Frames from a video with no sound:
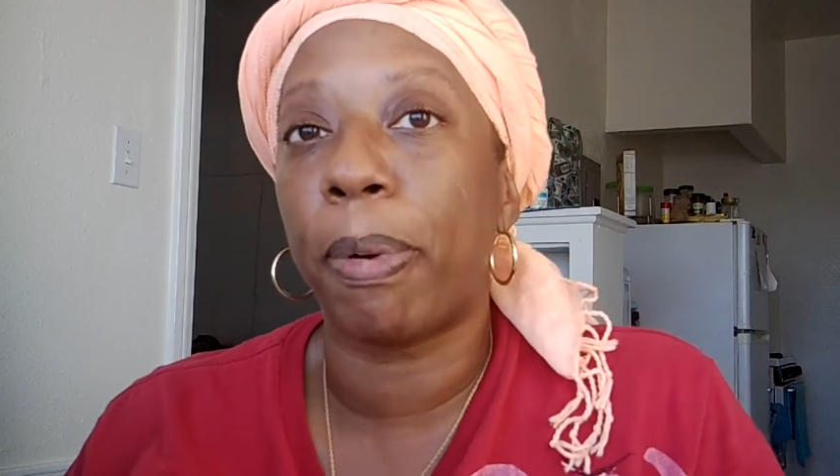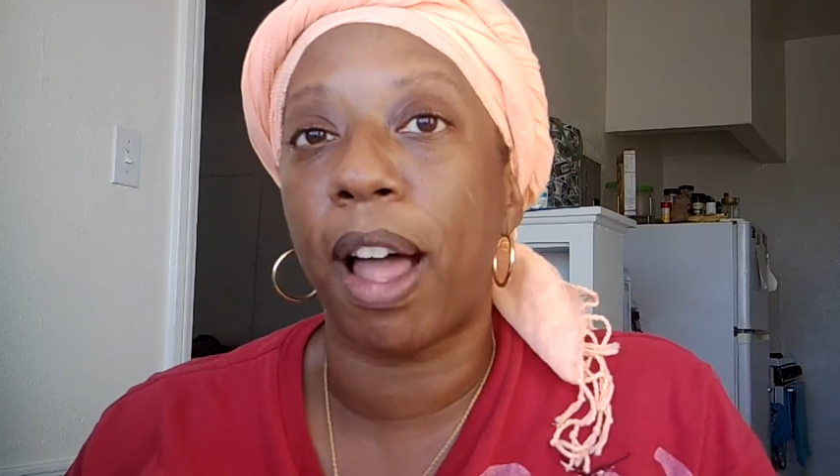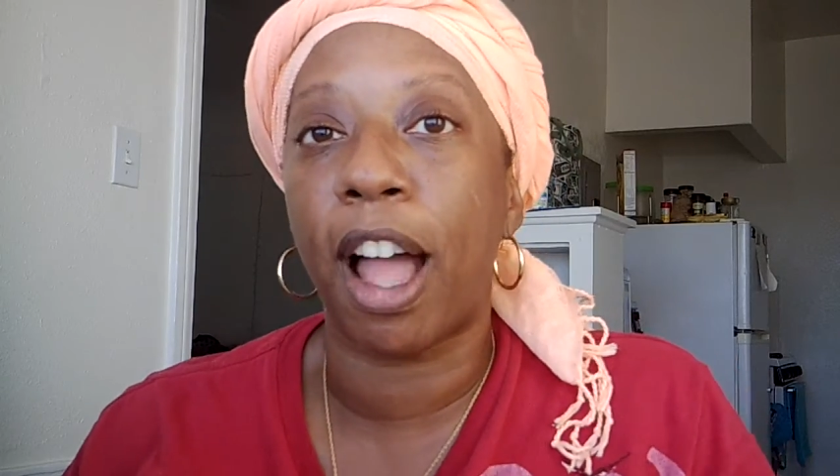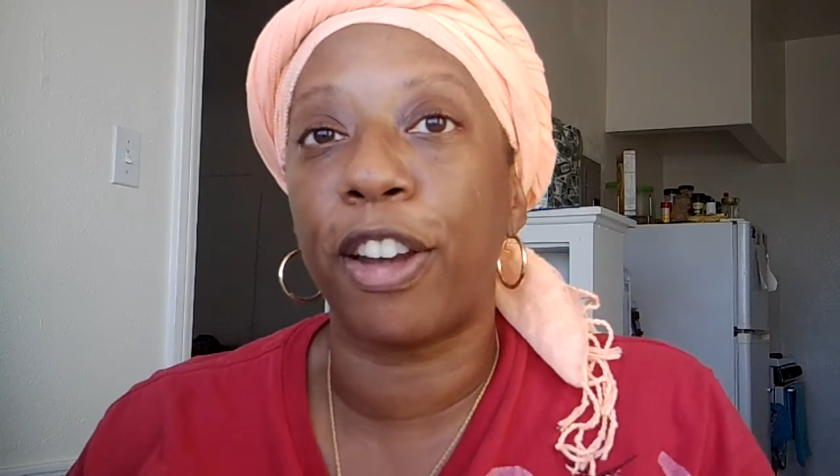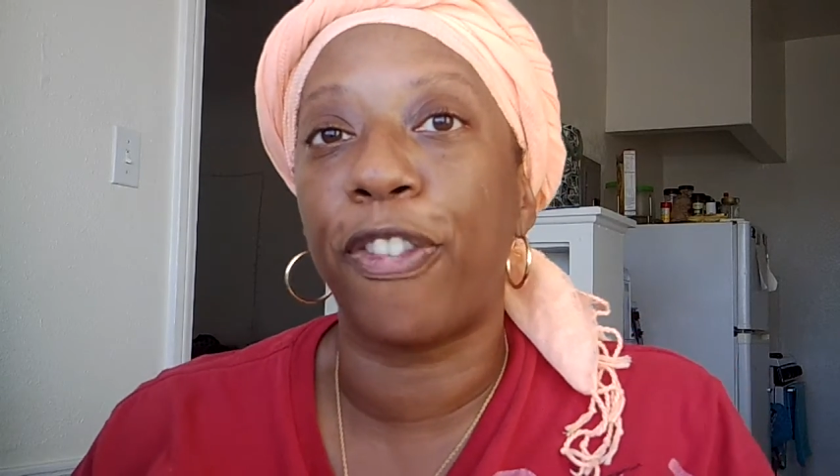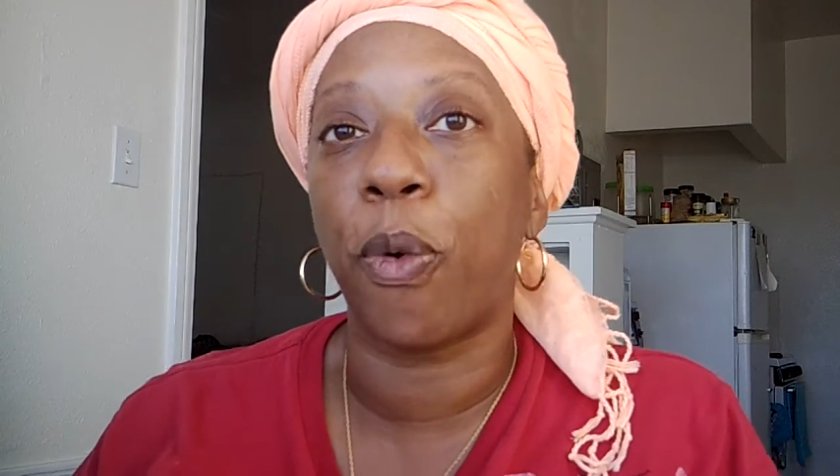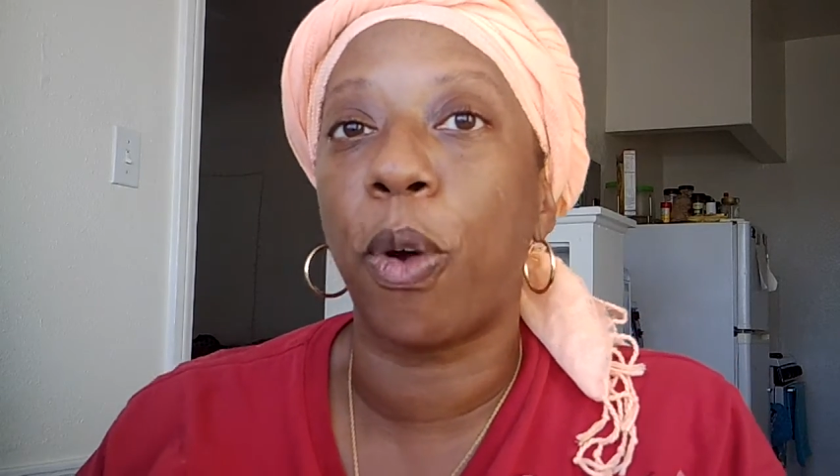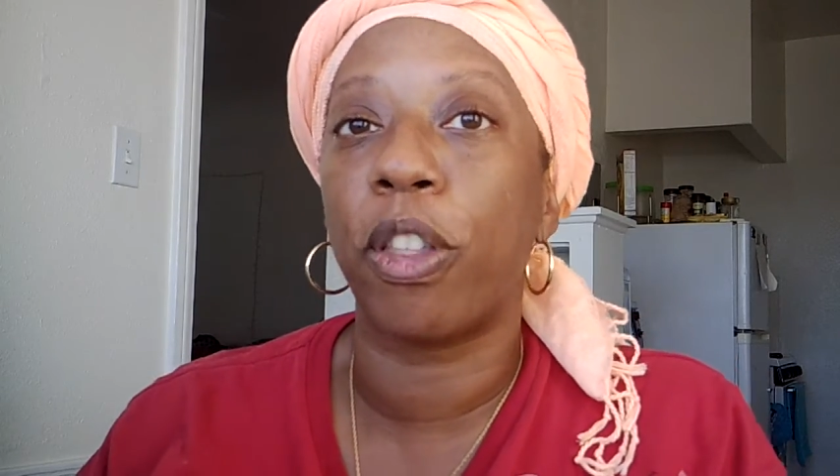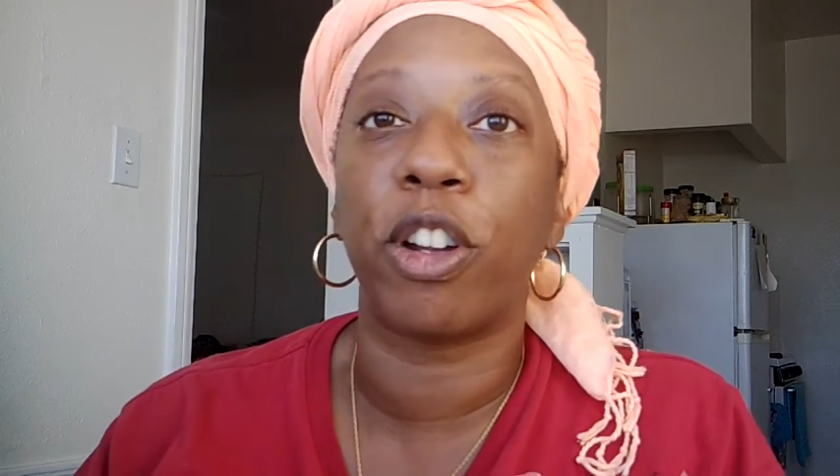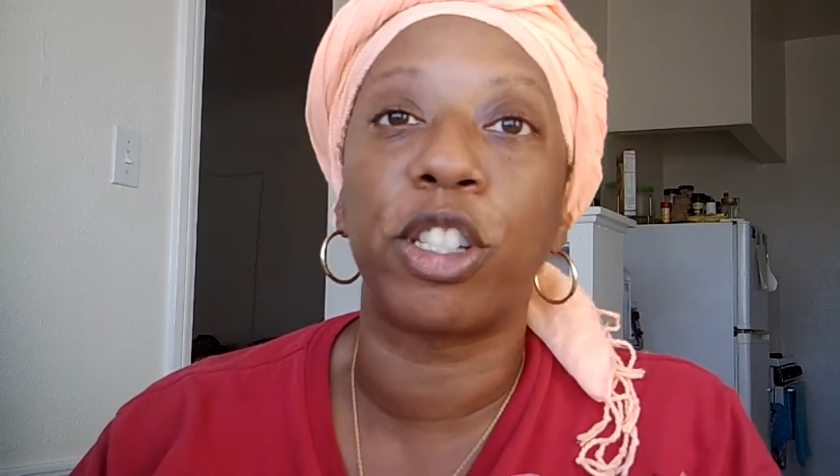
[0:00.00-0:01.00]
applied
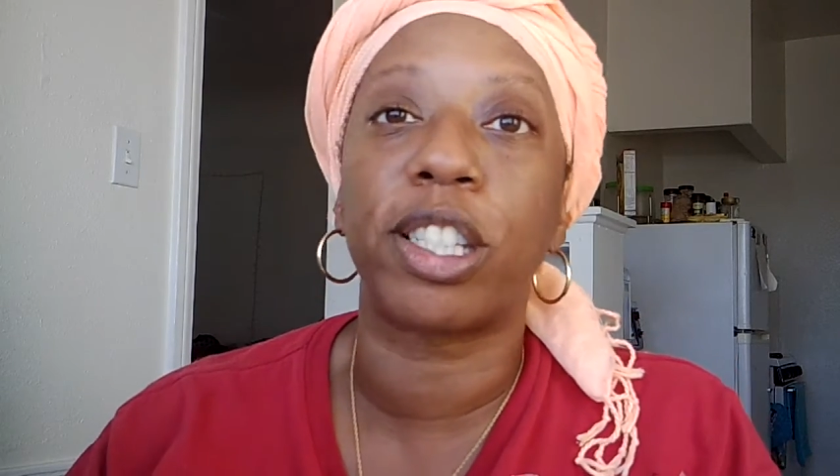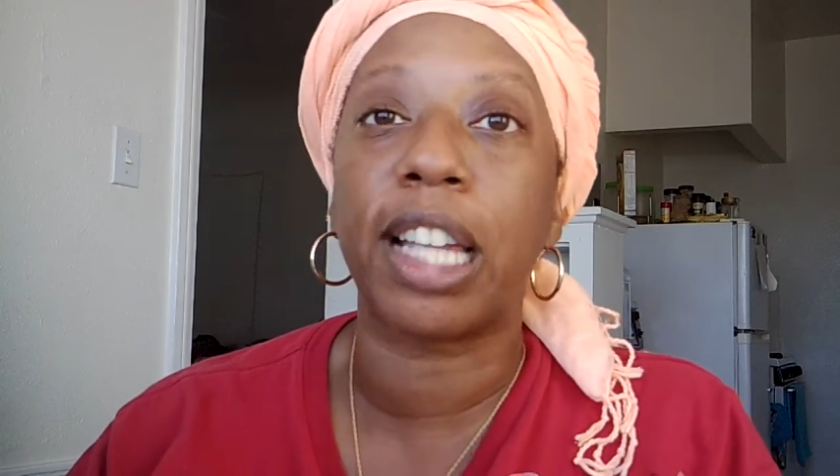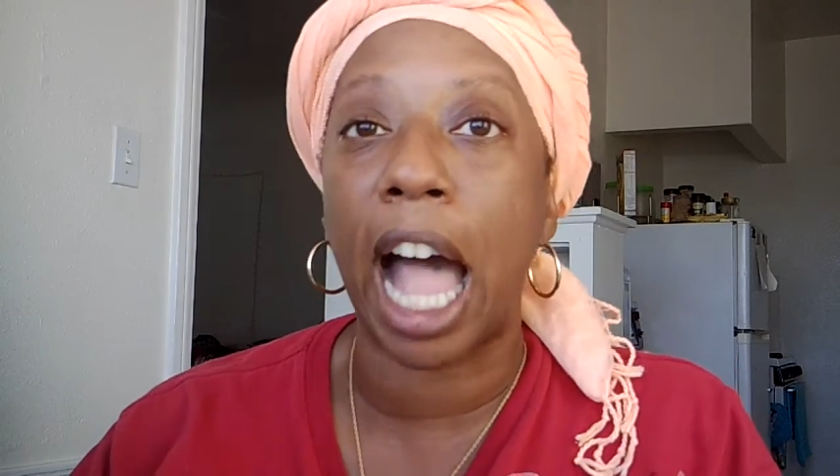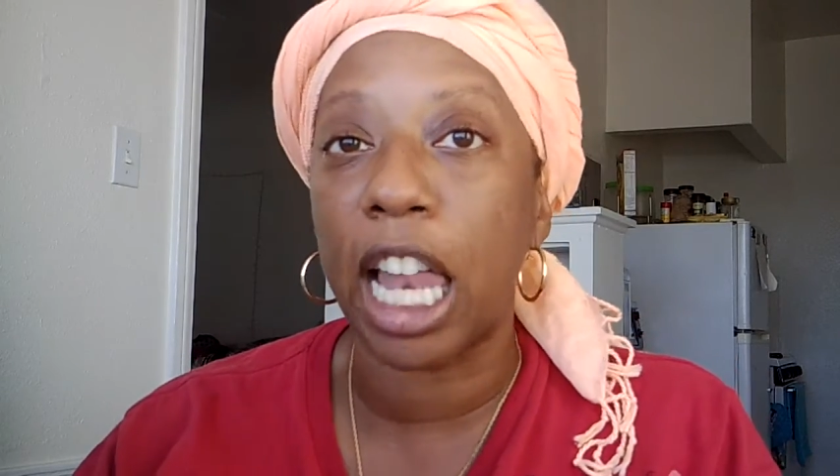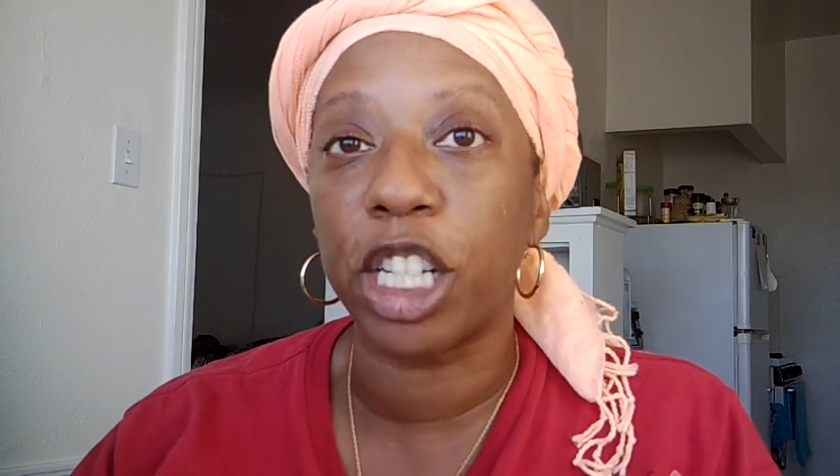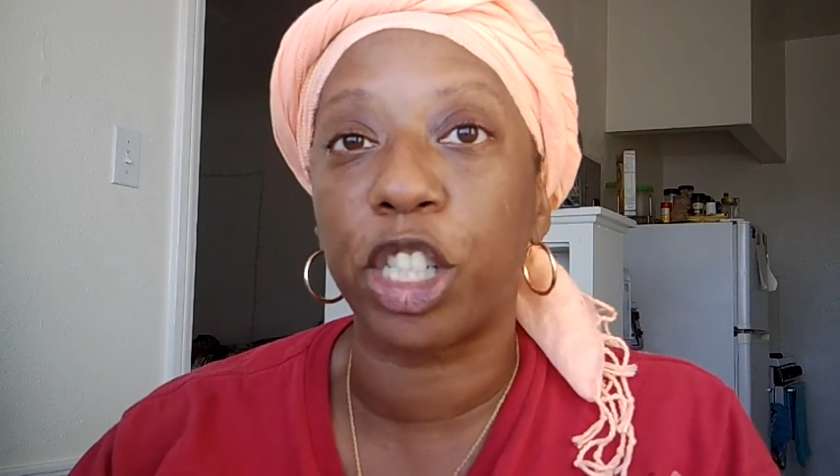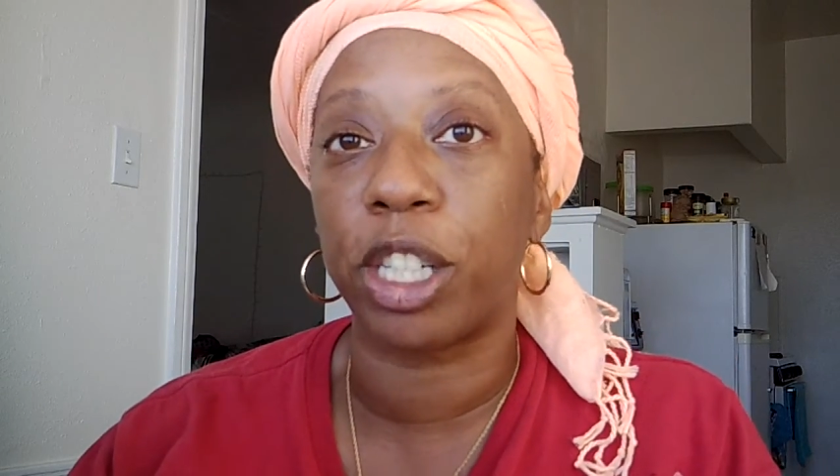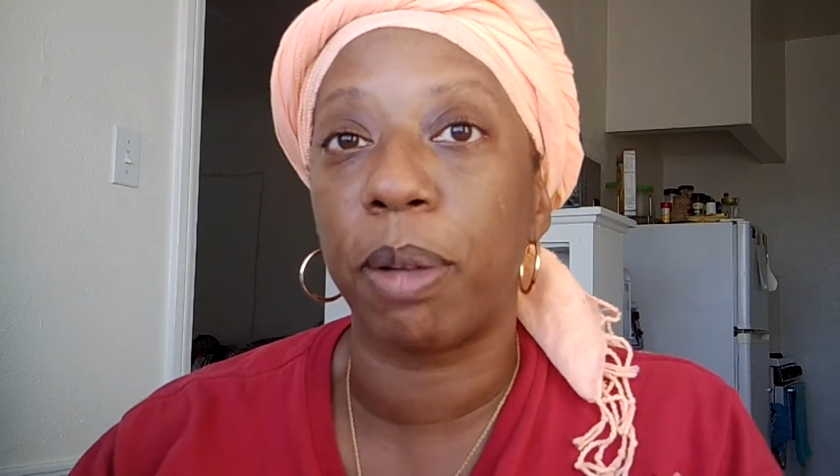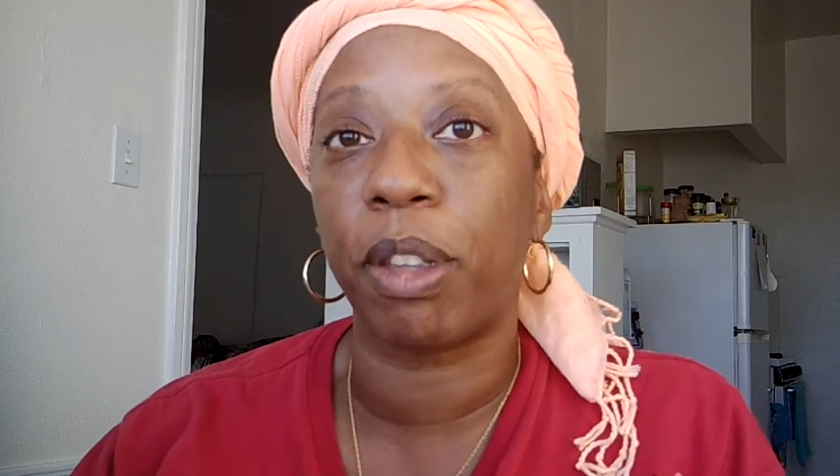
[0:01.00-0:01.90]
for their scholarship,